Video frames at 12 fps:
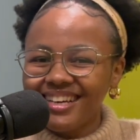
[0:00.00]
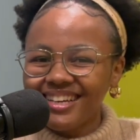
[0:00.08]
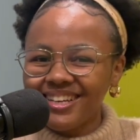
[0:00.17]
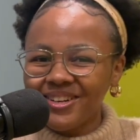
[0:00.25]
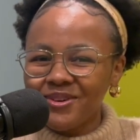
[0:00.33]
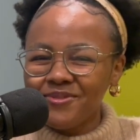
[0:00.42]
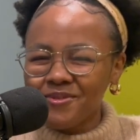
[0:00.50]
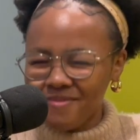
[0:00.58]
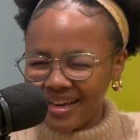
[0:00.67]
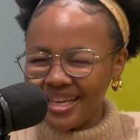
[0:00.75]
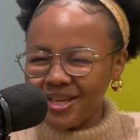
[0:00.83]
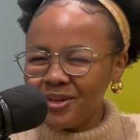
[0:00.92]
you know, for
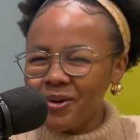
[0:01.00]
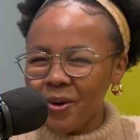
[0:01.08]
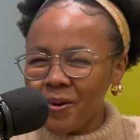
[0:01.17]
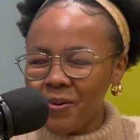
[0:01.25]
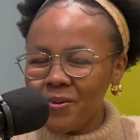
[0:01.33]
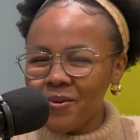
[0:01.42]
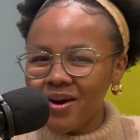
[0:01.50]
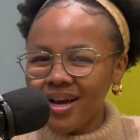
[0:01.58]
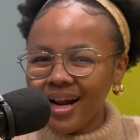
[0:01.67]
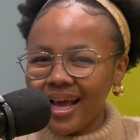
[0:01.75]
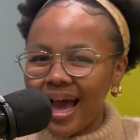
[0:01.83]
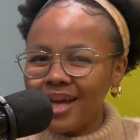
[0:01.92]
my ego.
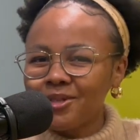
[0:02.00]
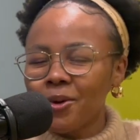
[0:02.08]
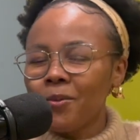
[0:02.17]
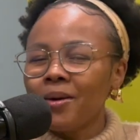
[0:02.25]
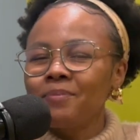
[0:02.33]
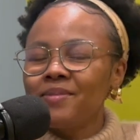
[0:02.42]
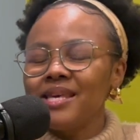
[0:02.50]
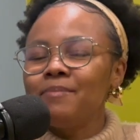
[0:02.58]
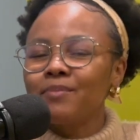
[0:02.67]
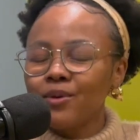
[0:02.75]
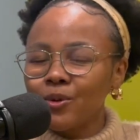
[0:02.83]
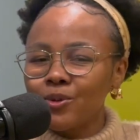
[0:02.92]
Like, I don't want
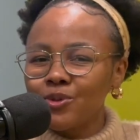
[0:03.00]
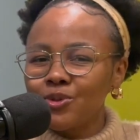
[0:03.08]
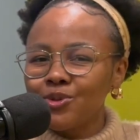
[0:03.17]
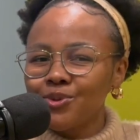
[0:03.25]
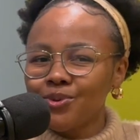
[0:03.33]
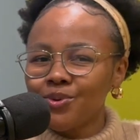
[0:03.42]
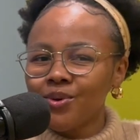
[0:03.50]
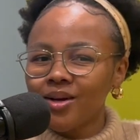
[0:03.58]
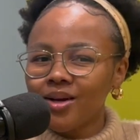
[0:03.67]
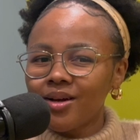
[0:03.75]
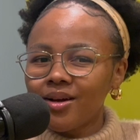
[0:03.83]
people to